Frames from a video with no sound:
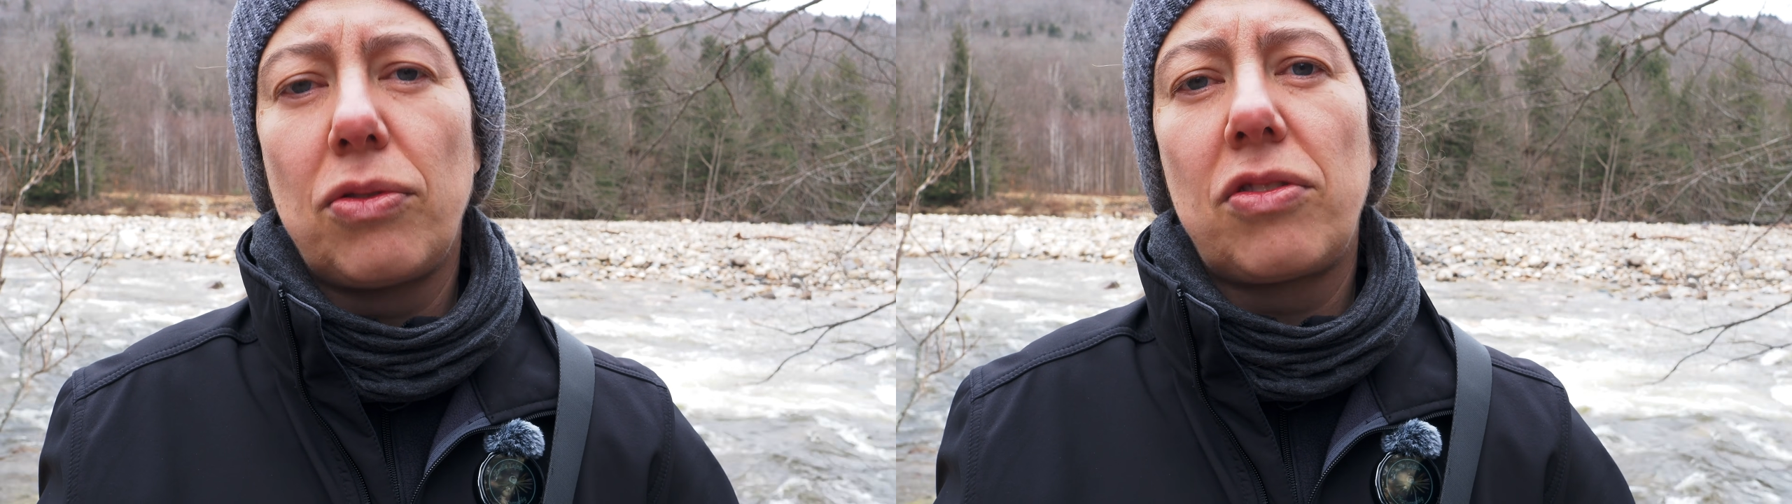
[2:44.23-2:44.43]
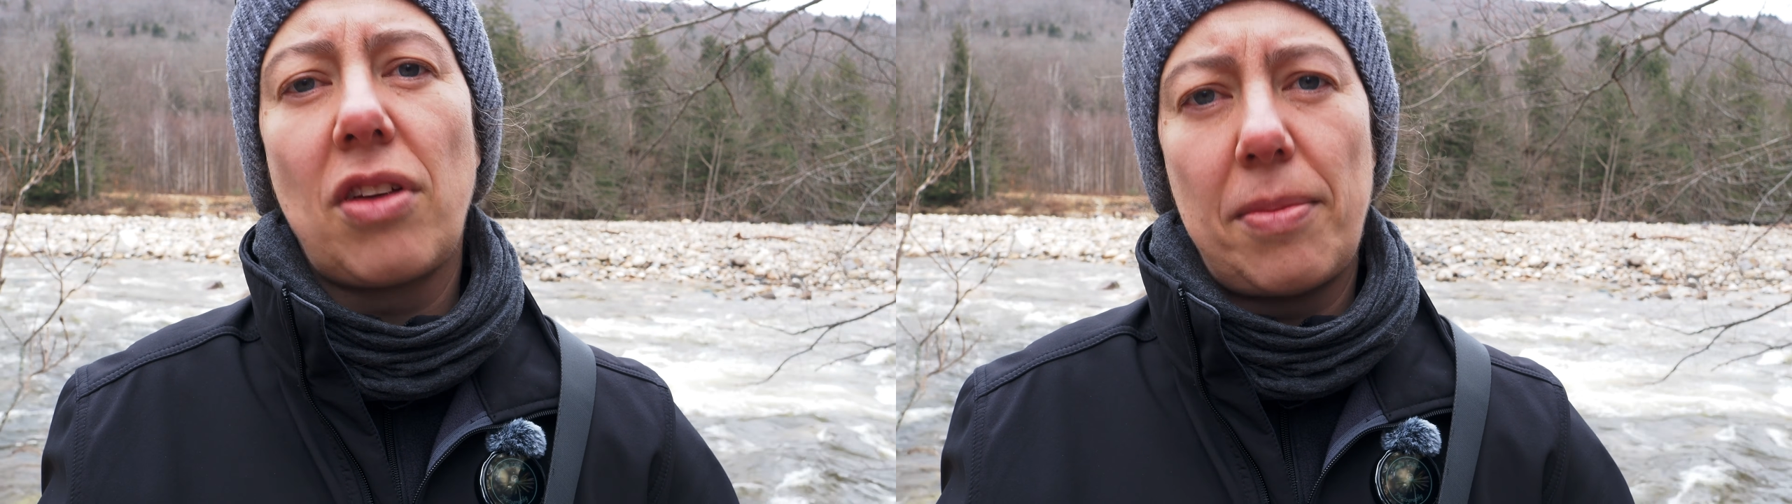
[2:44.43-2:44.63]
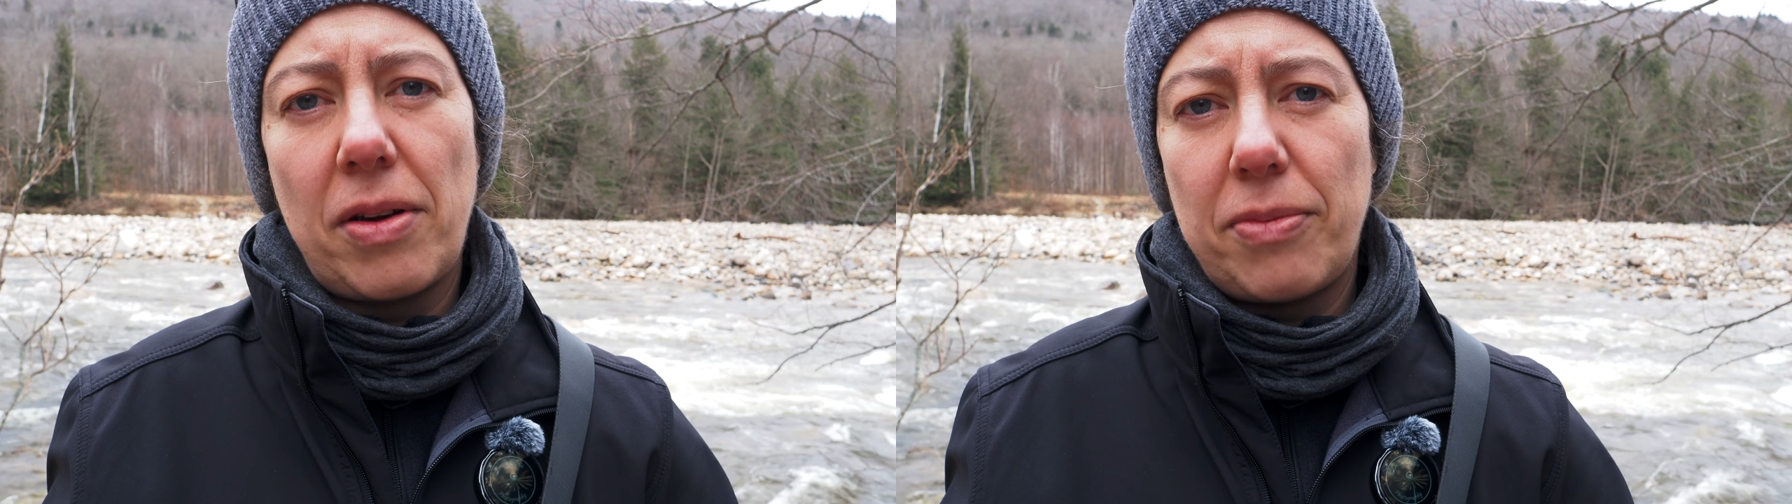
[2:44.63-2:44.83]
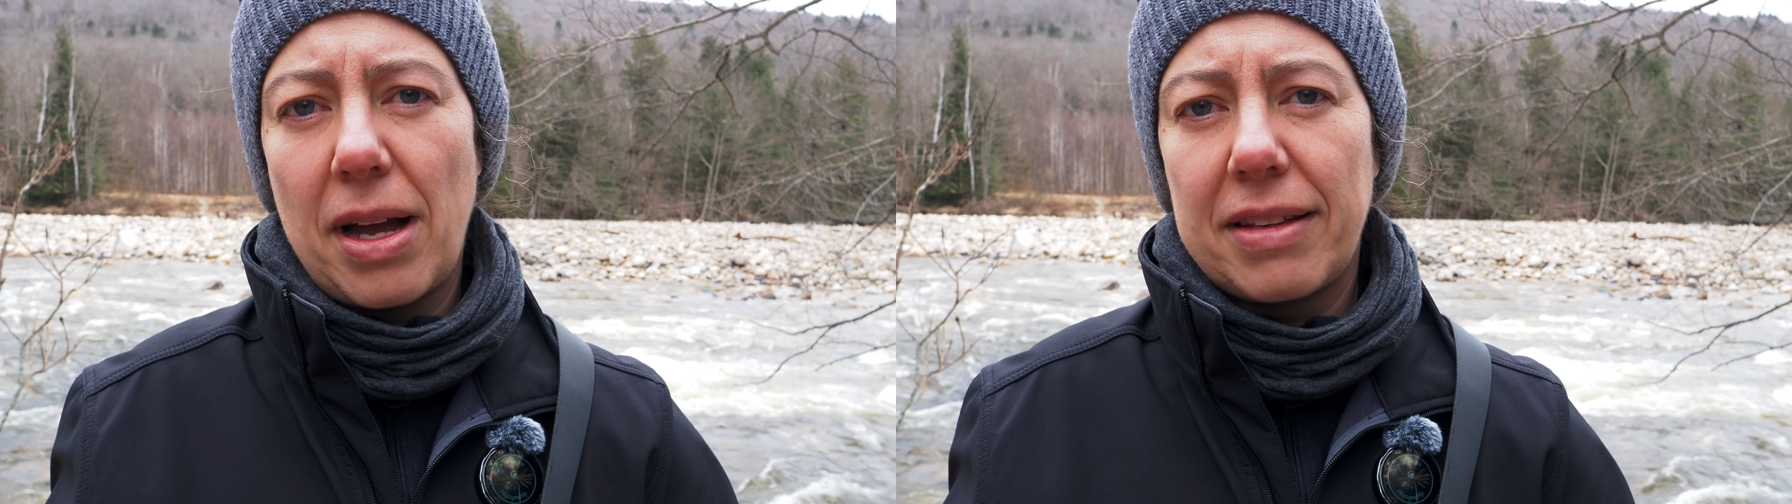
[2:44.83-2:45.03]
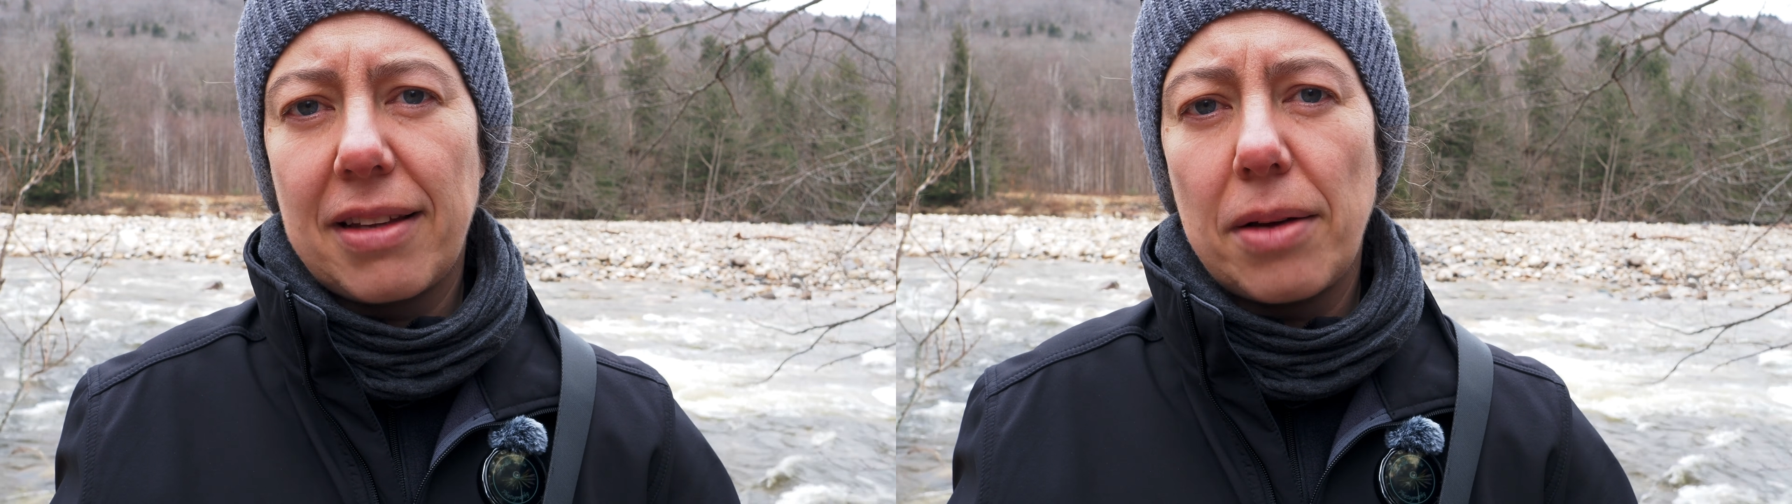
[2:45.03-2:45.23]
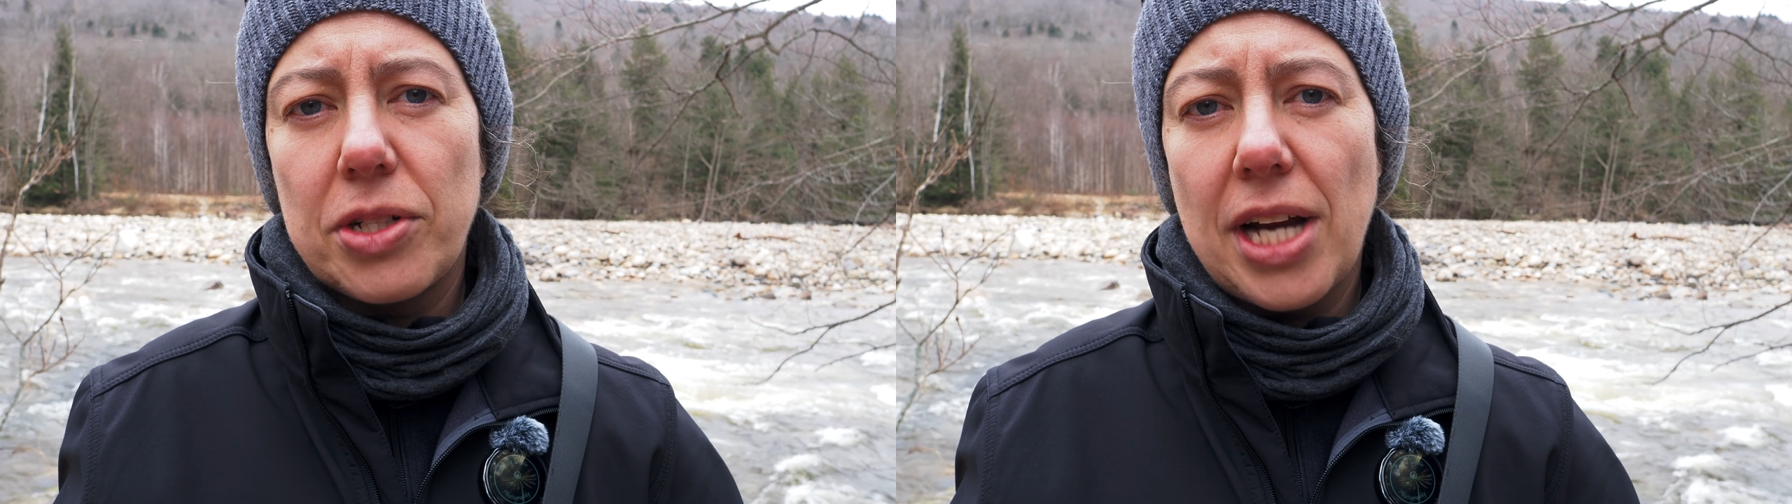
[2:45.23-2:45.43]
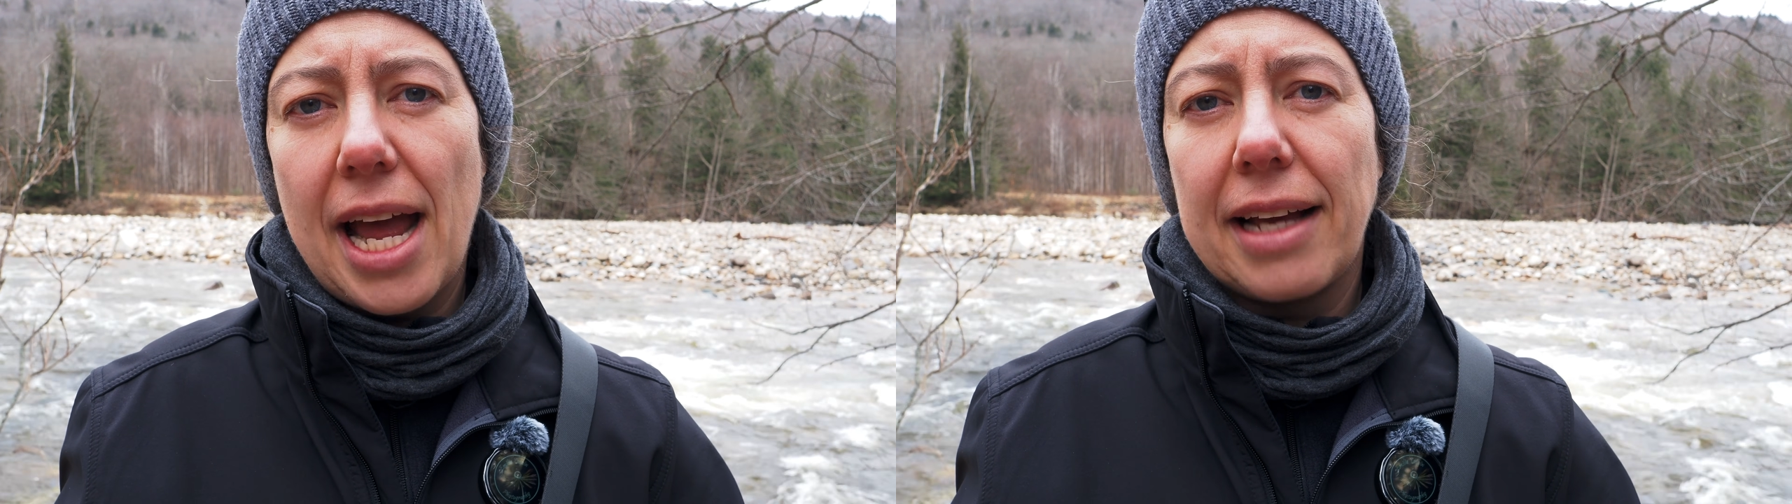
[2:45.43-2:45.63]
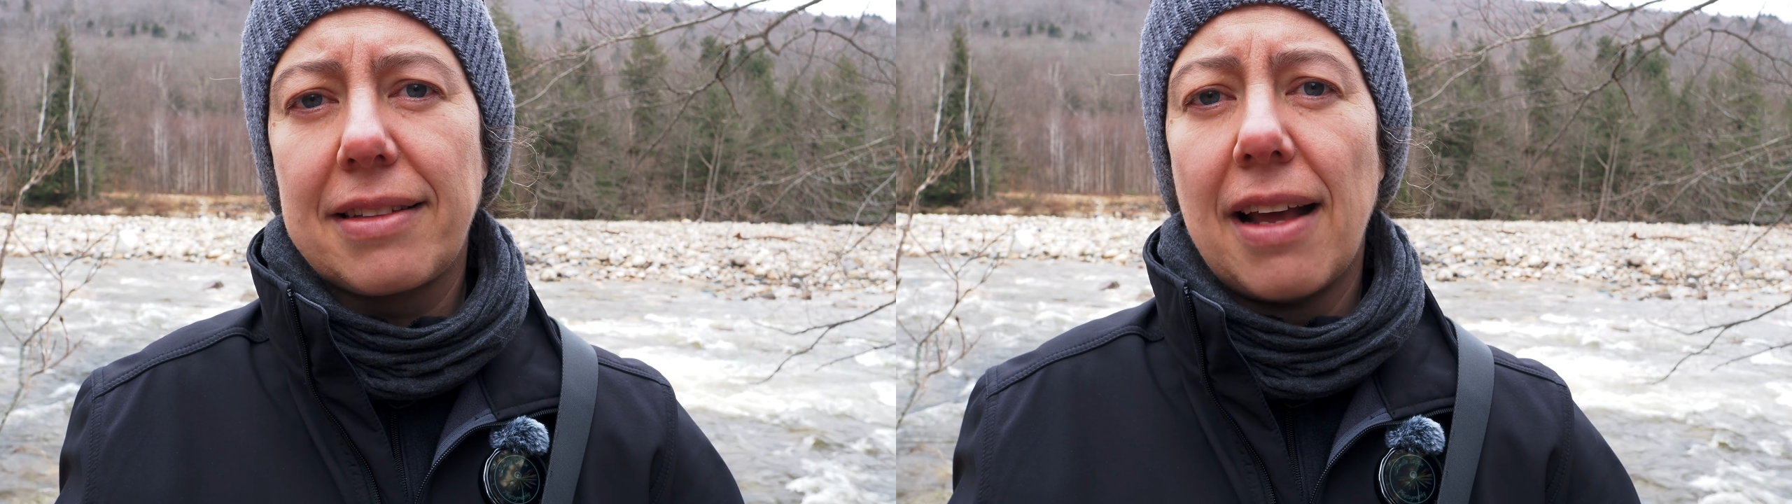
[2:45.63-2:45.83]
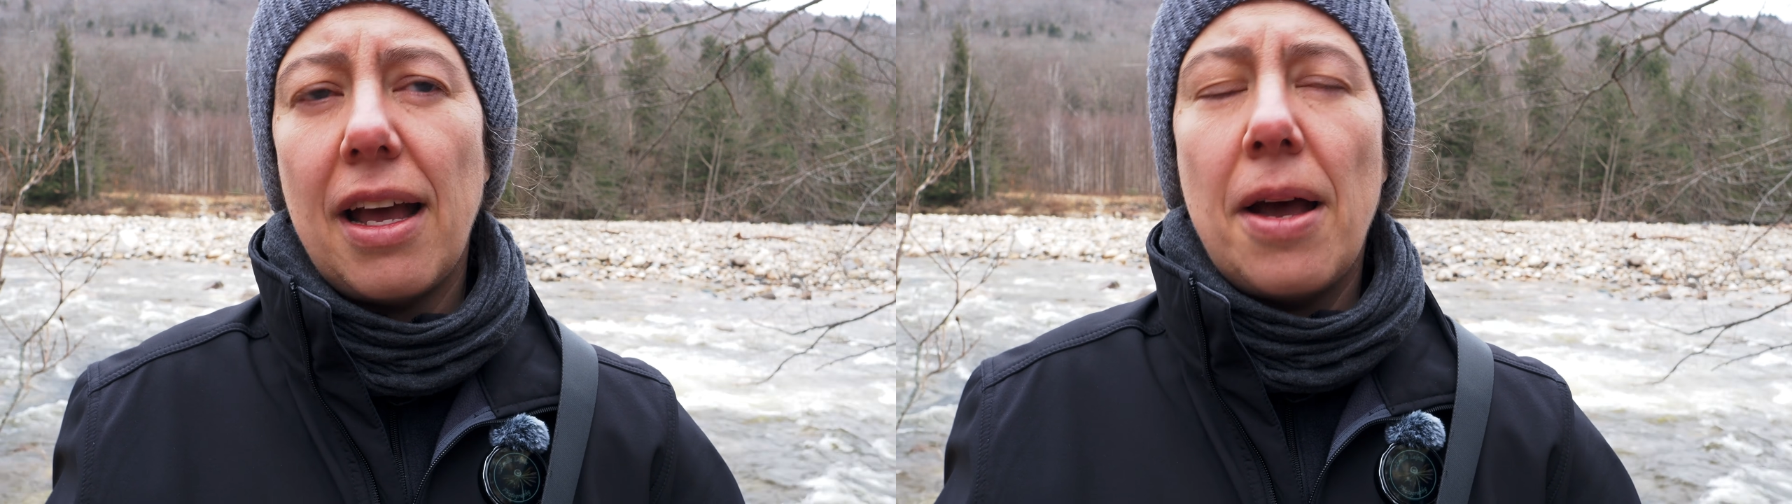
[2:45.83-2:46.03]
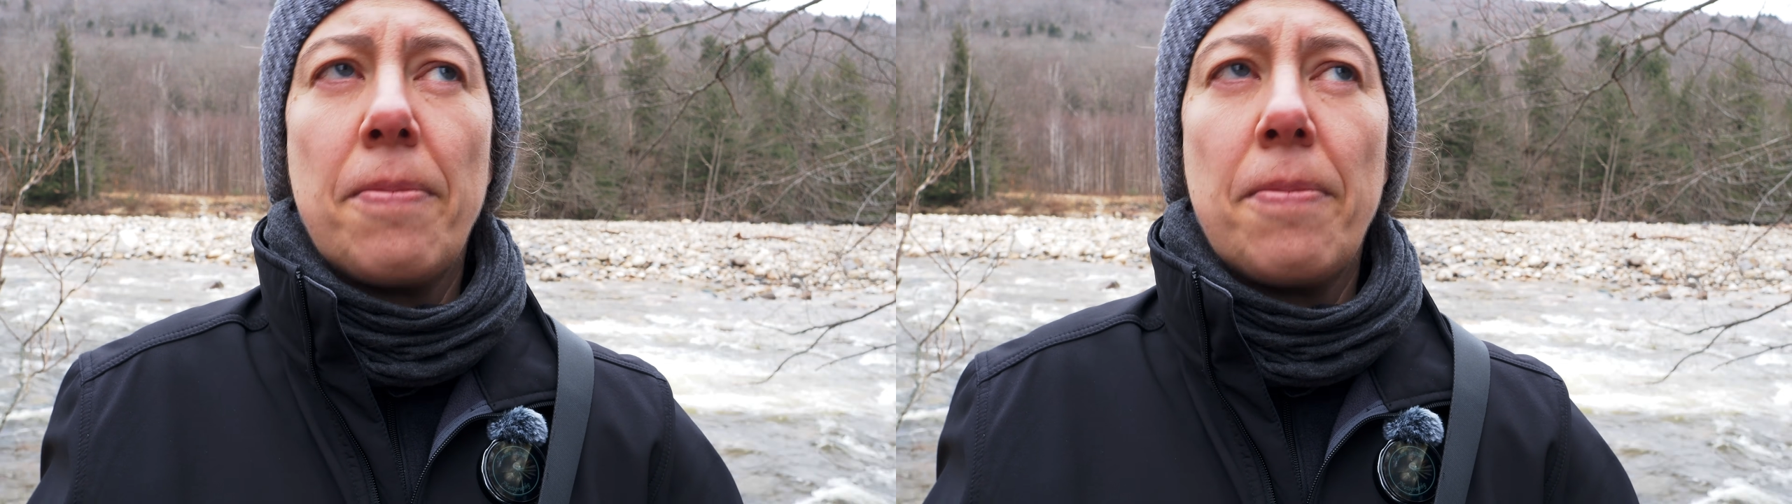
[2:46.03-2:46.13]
to some of my subjects.